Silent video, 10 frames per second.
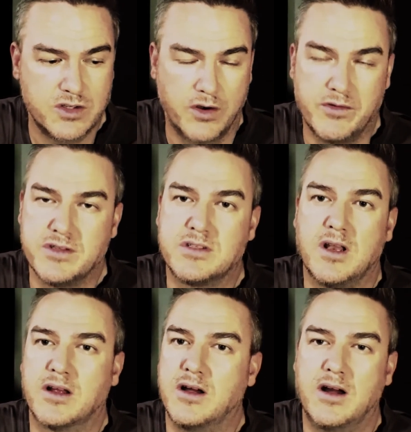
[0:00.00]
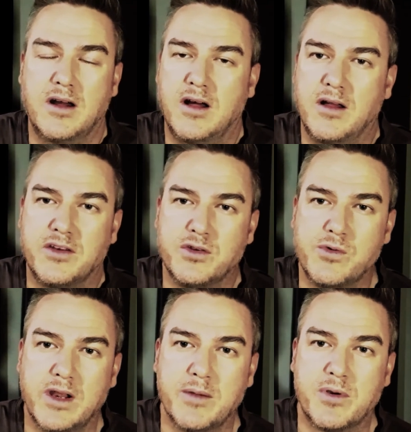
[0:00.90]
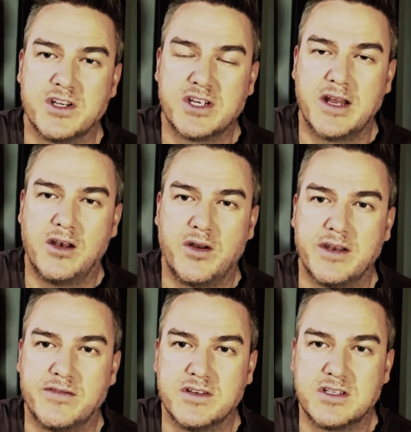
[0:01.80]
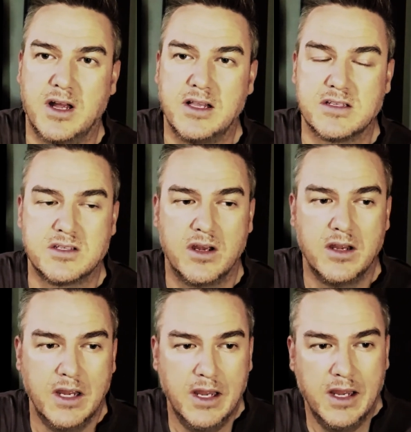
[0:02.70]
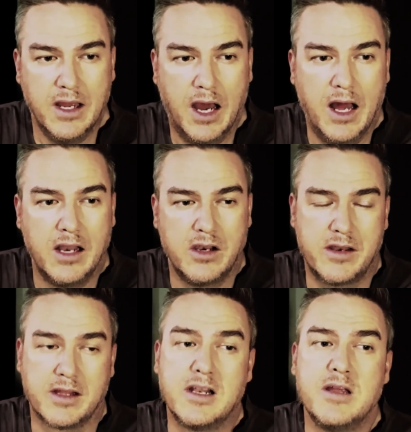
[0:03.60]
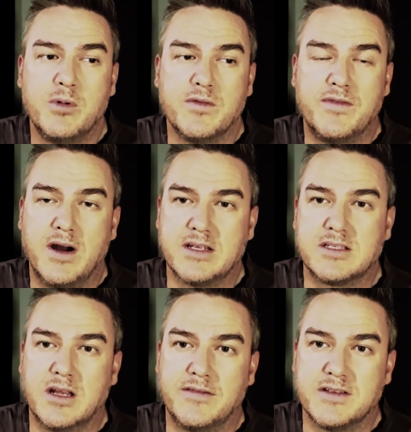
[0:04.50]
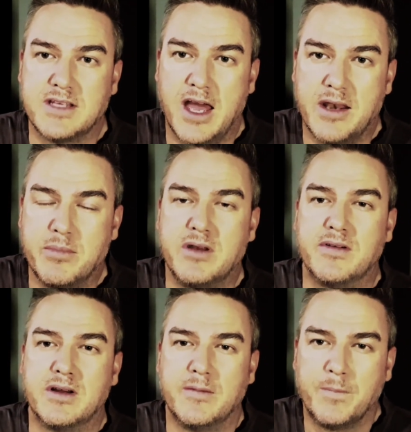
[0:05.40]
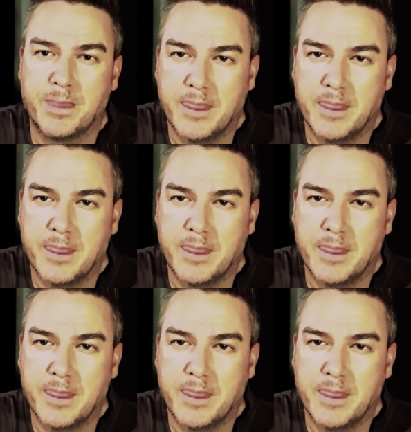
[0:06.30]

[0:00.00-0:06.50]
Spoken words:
genres. Like I do really appreciate a lot of different styles. So a lot of the Clear Blue Fire stuff has had a bit of a